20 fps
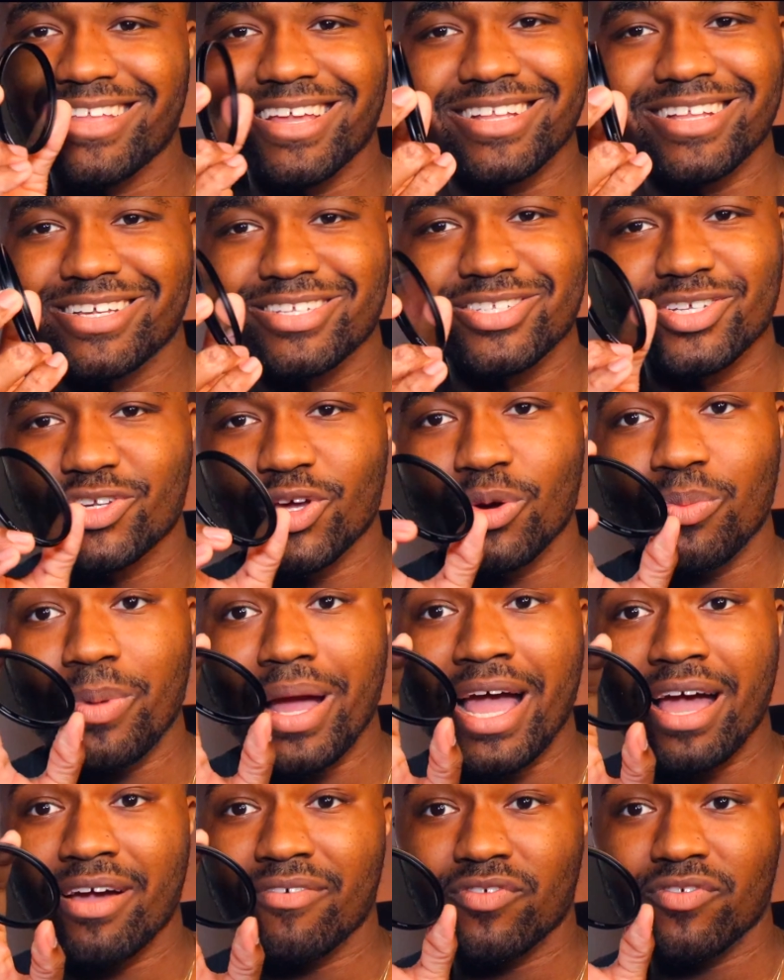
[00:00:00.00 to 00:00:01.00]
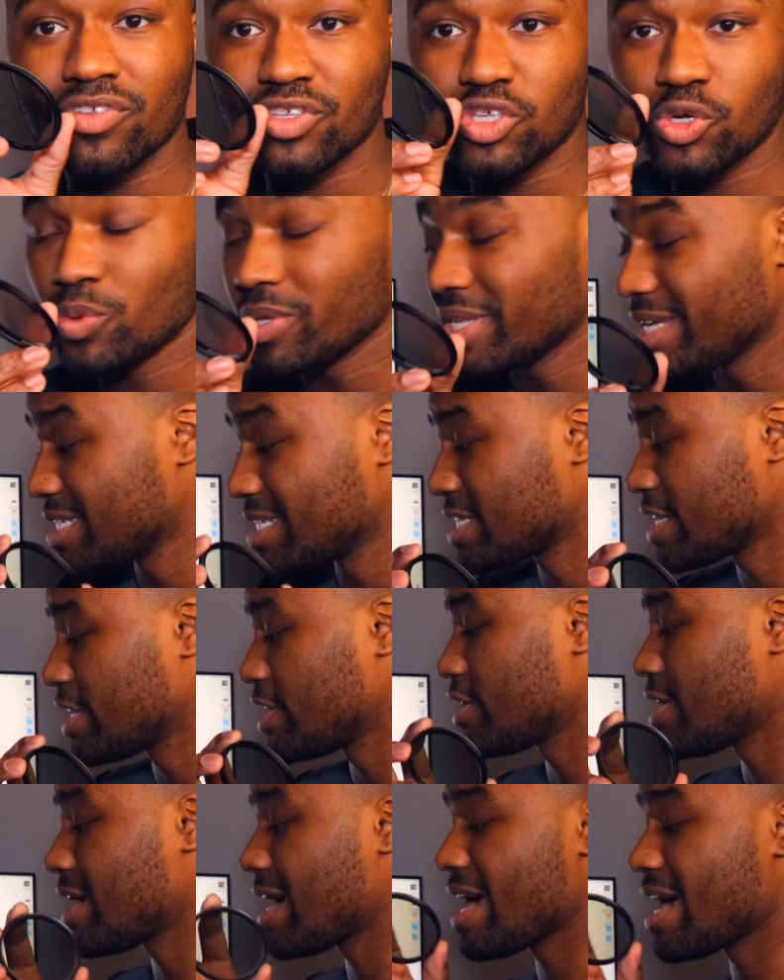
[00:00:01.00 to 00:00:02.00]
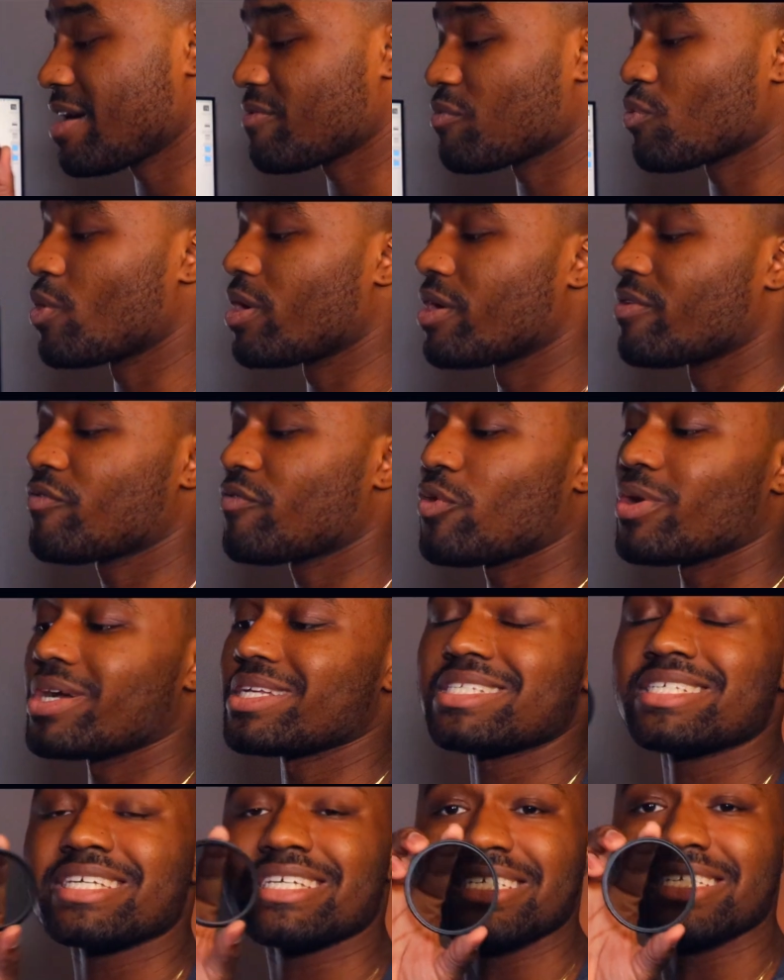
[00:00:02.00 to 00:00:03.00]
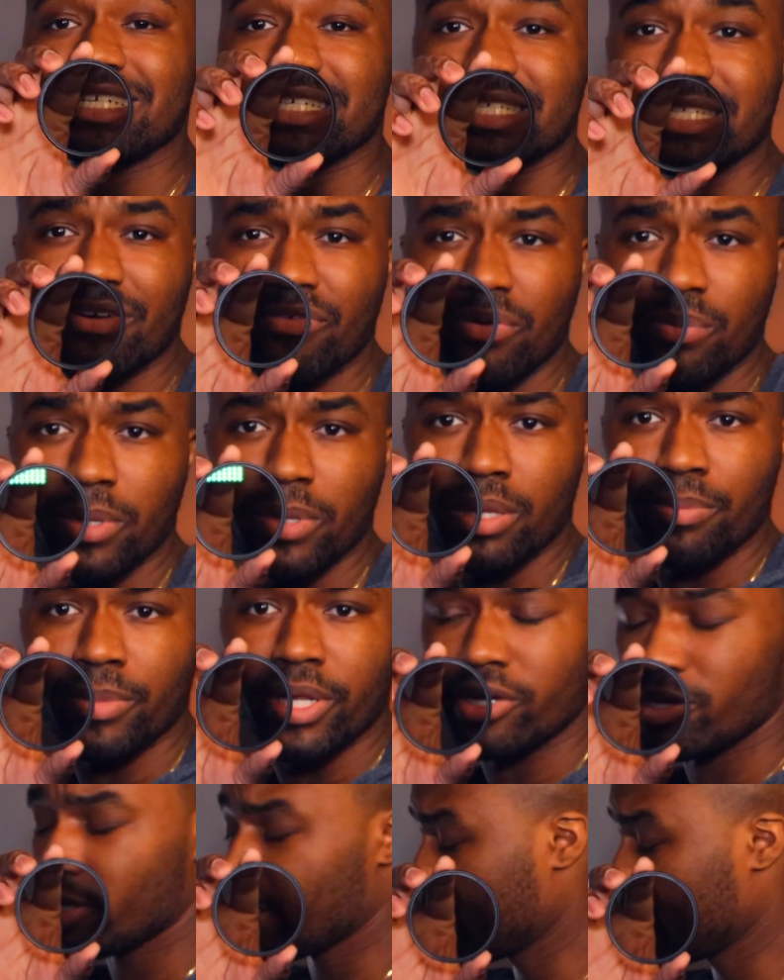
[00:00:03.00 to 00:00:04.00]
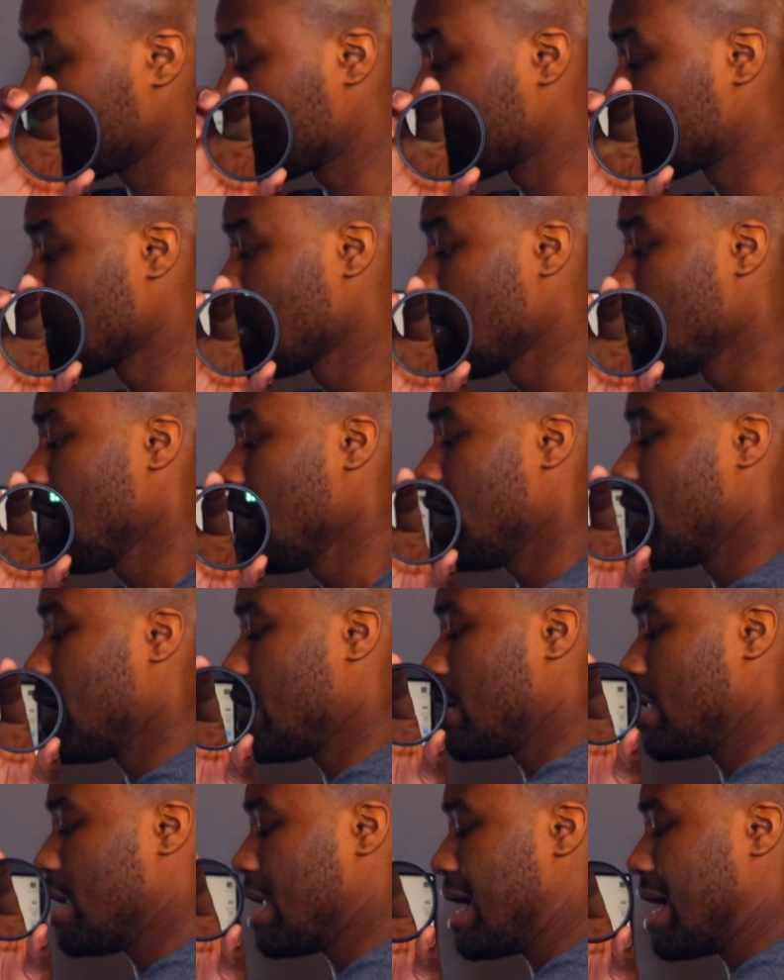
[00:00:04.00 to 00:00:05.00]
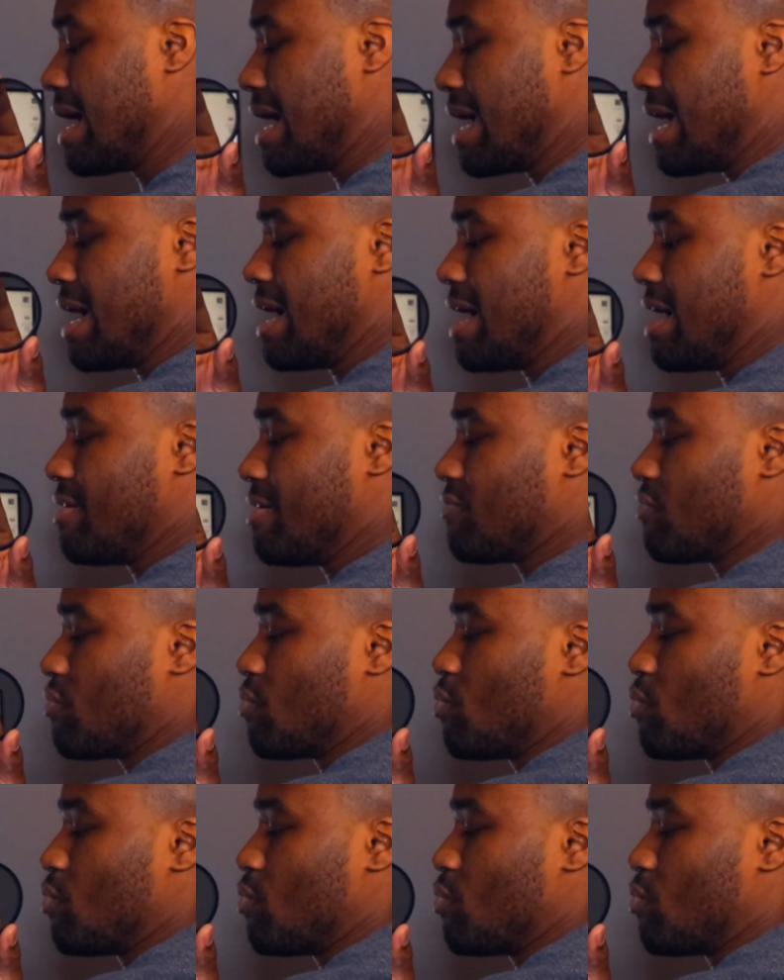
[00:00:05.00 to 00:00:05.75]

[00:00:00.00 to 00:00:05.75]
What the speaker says: think these are dope. I have two of these here. I have one for a 67mm lens, and I have